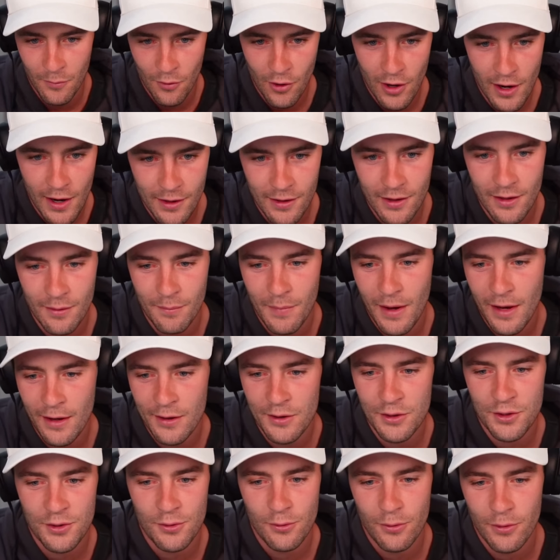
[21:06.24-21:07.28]
them grounded, and
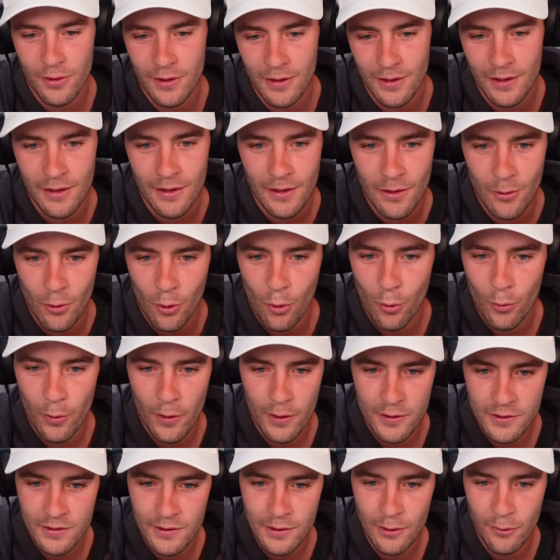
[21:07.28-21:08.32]
making sure that all
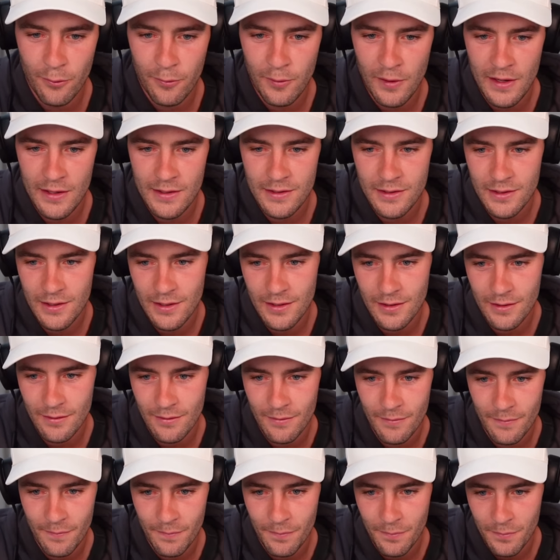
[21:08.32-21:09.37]
those little things that,
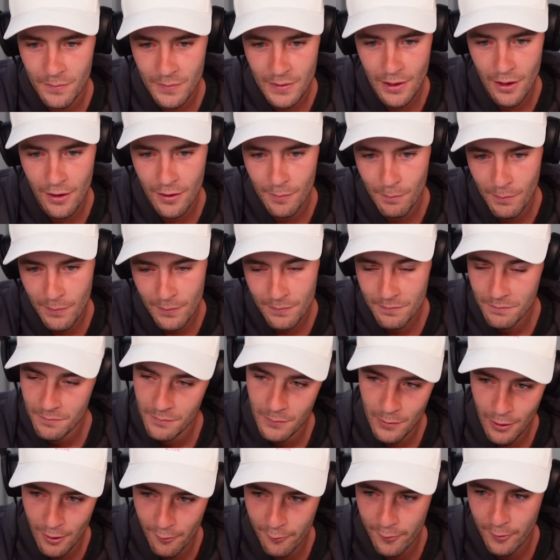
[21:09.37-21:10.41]
I
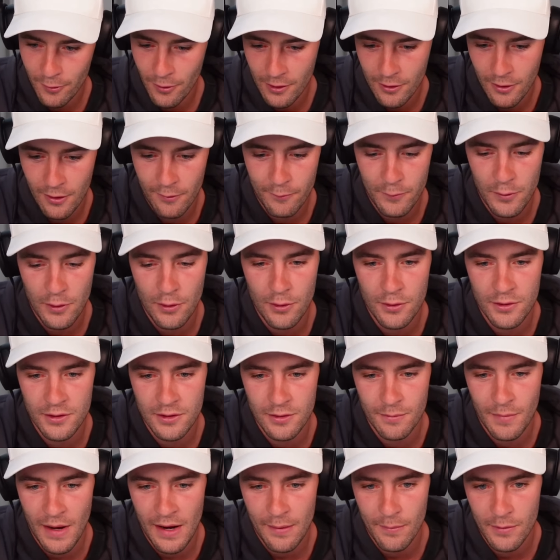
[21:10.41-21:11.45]
feel like I've used
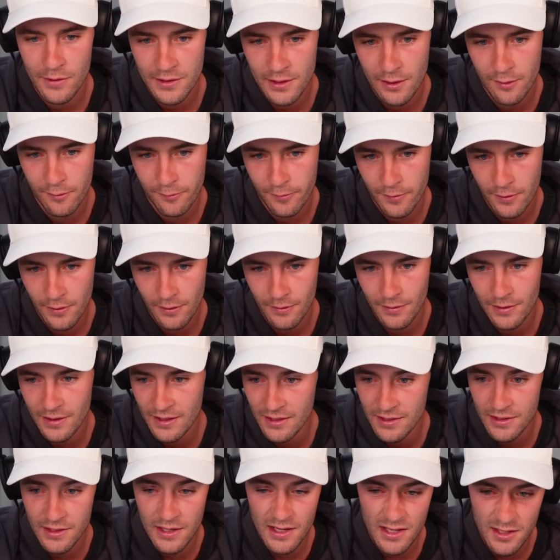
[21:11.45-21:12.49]
to make myself a
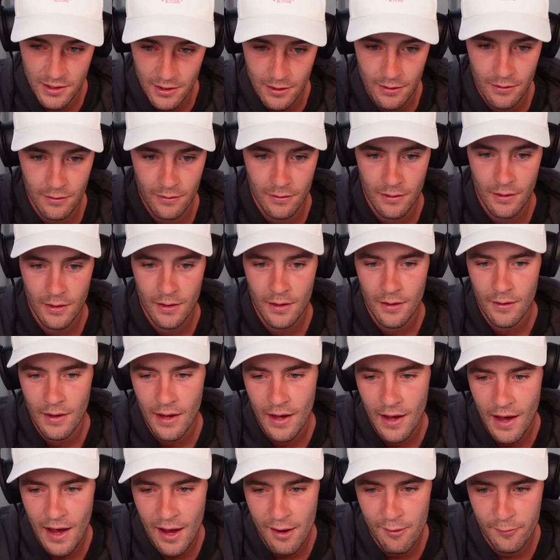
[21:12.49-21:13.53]
consistent
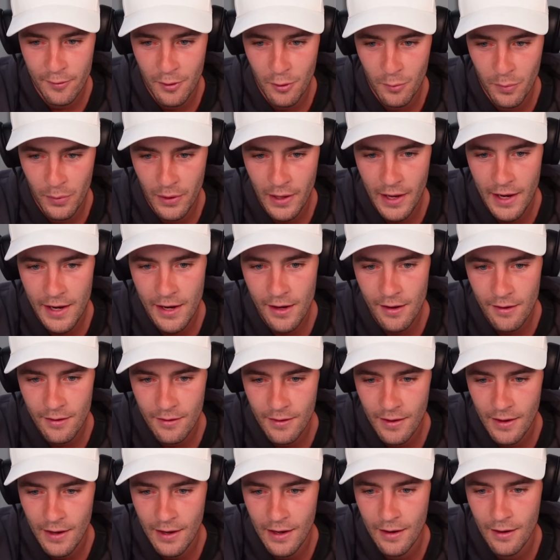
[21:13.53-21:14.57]
AFL player,
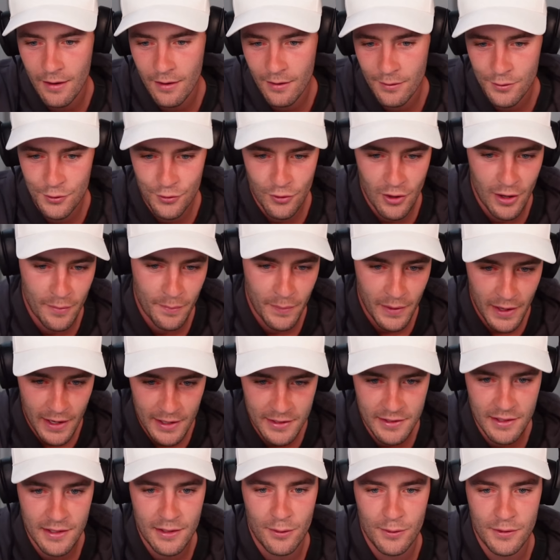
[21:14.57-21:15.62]
I try and
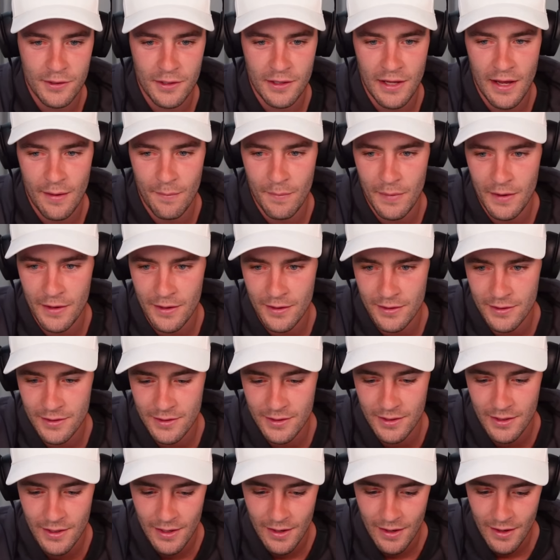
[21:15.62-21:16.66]
pass that on to them,
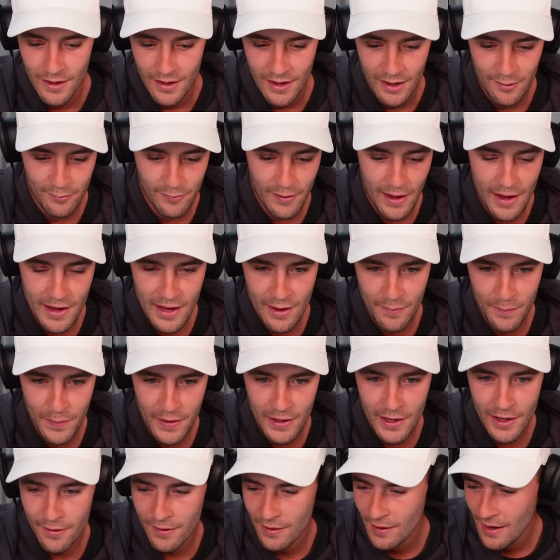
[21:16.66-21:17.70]
because if they get
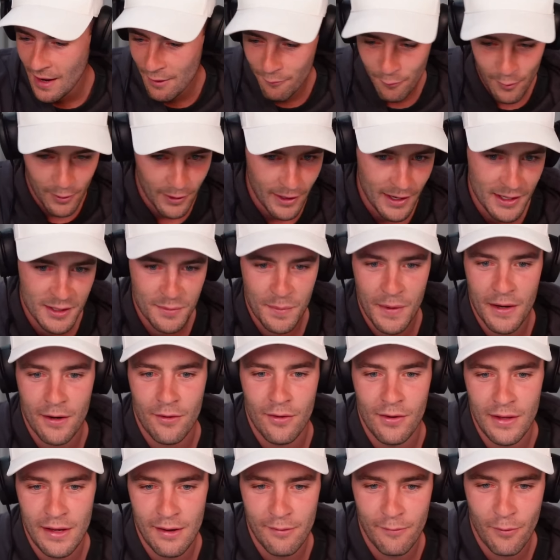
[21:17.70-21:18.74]
better, then everyone gets
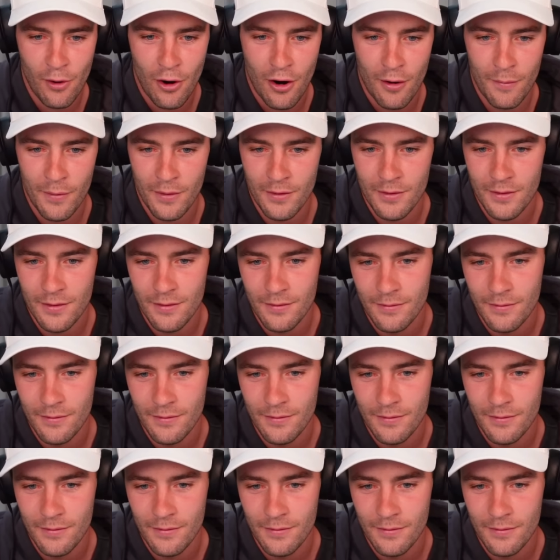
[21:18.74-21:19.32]
better in the environment.